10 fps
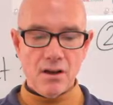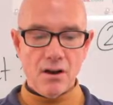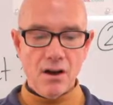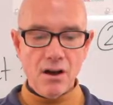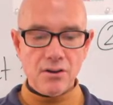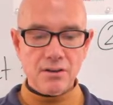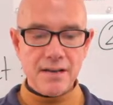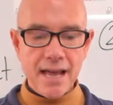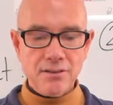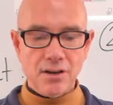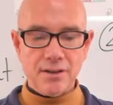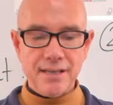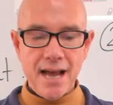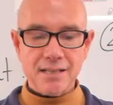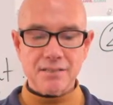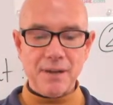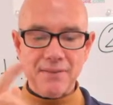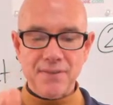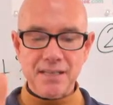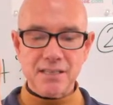Oh, Hernando, yes, my
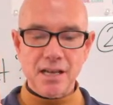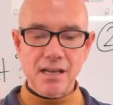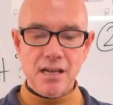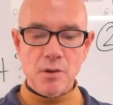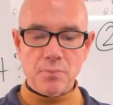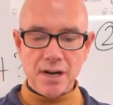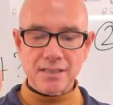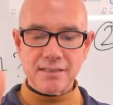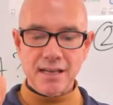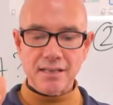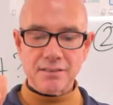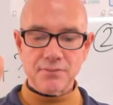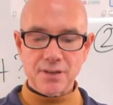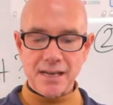visa process for